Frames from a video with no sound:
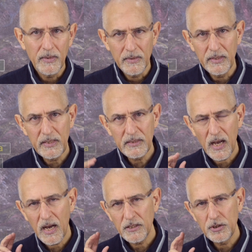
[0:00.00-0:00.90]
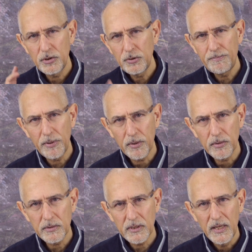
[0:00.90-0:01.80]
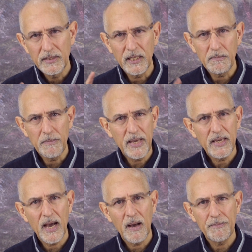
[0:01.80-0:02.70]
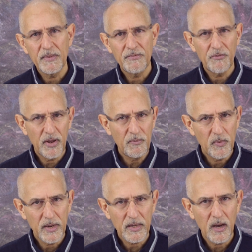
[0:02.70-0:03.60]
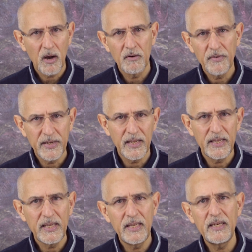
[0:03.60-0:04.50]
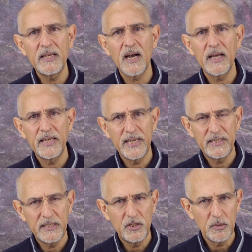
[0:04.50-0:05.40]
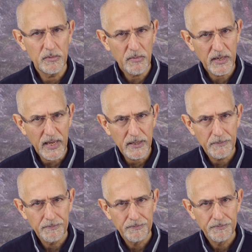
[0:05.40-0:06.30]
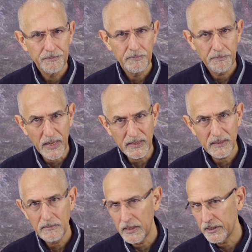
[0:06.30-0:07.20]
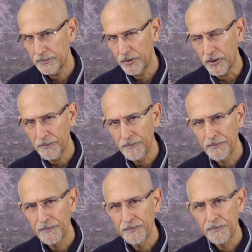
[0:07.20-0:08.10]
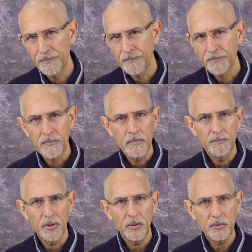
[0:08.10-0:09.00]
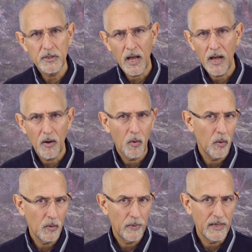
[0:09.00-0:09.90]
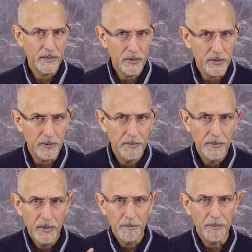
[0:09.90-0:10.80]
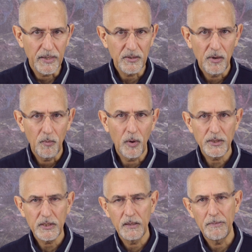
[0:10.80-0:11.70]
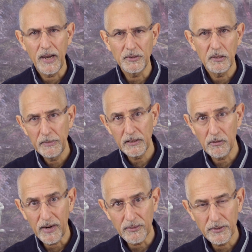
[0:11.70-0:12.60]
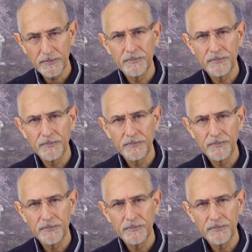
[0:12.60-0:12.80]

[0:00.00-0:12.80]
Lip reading: These are two poles that make up the framework of an incarnated human monad. But there is more. Poles are all well and good, but what about the middle ground?